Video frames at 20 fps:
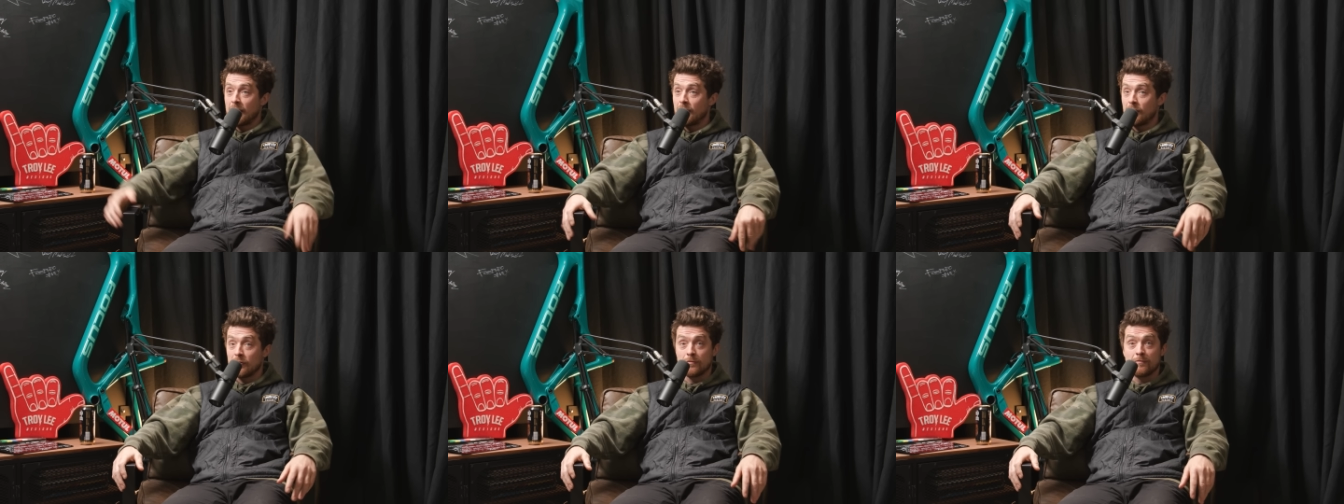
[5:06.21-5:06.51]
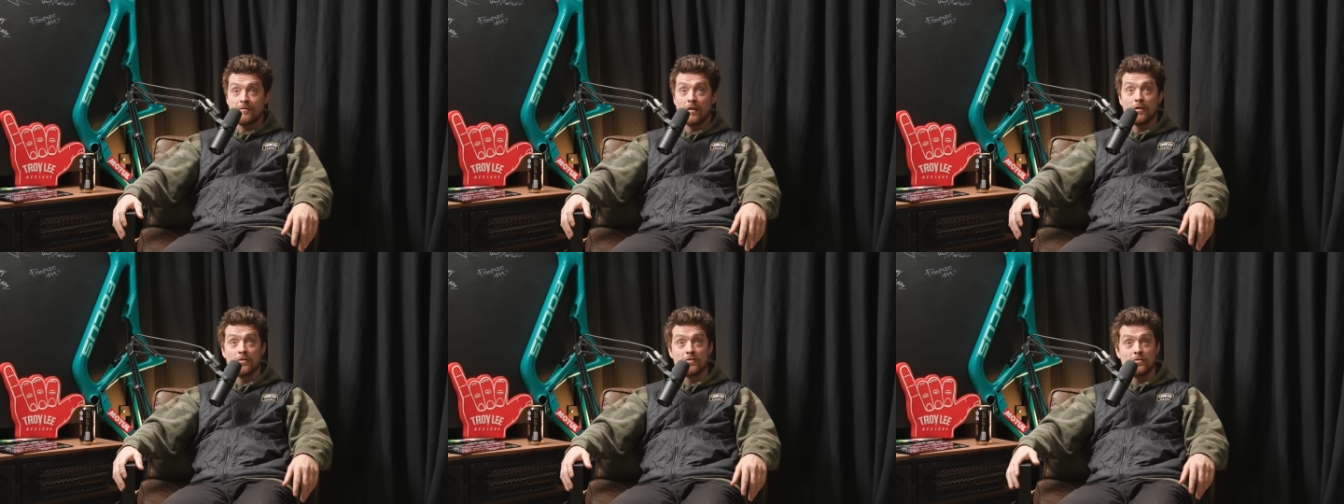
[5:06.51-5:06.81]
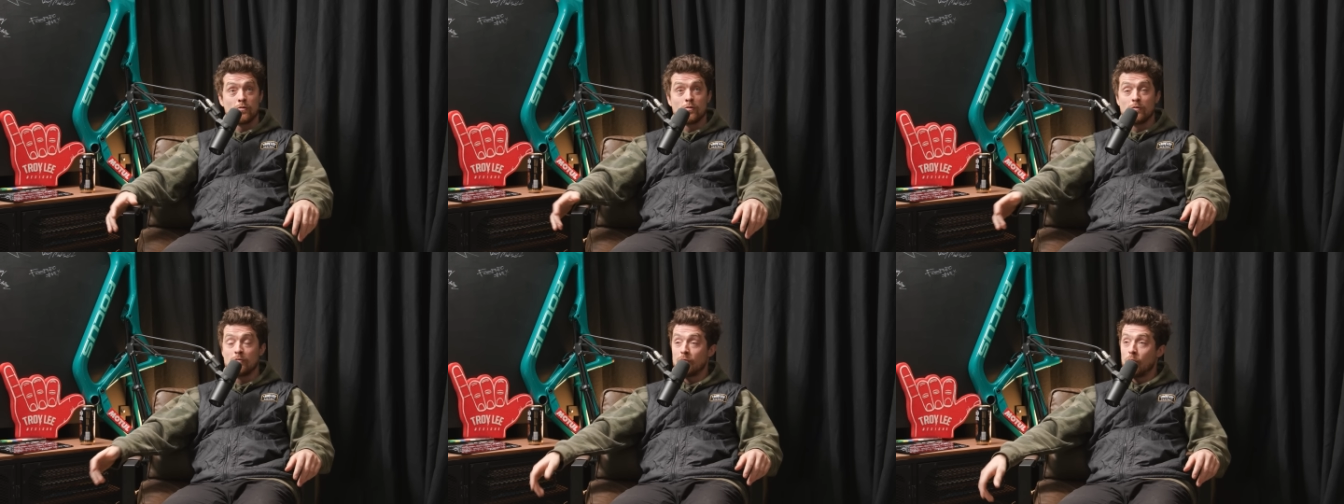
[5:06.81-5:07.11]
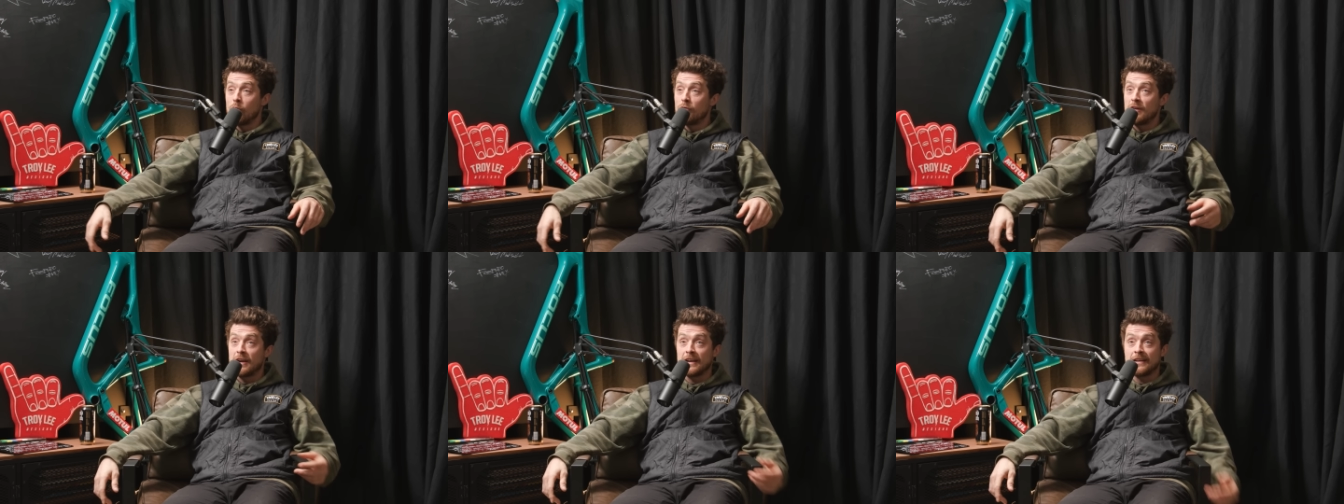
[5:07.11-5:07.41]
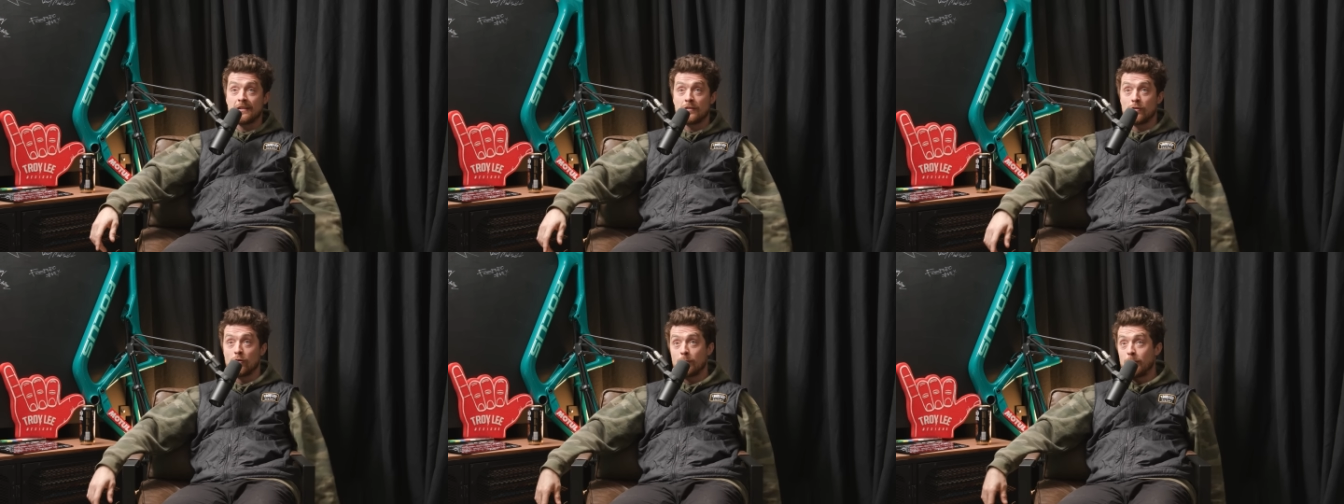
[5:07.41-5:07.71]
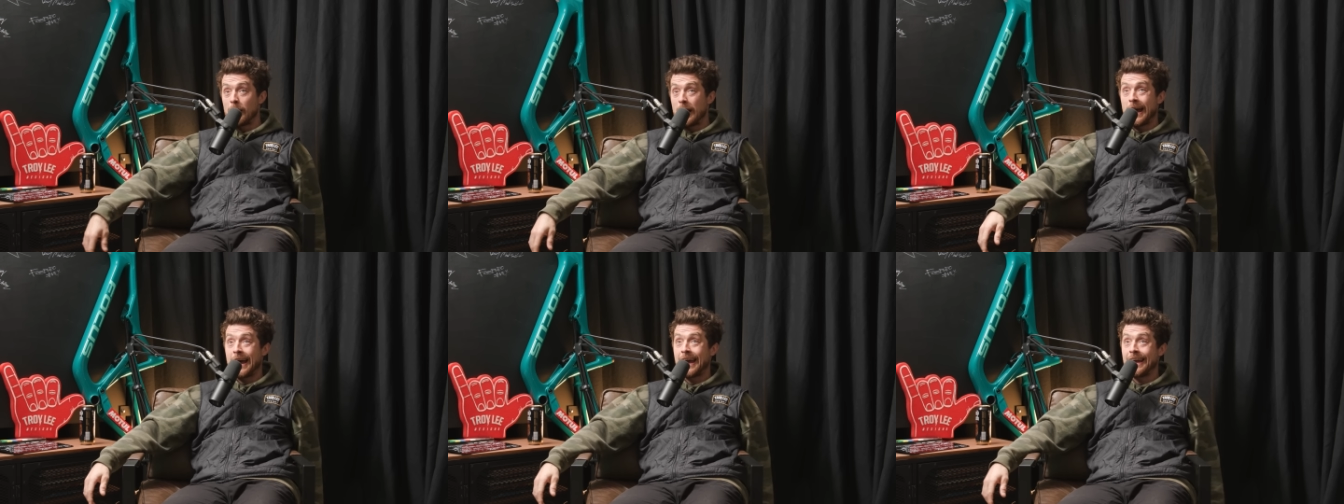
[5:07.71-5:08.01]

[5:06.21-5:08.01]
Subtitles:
I was all ready to talk about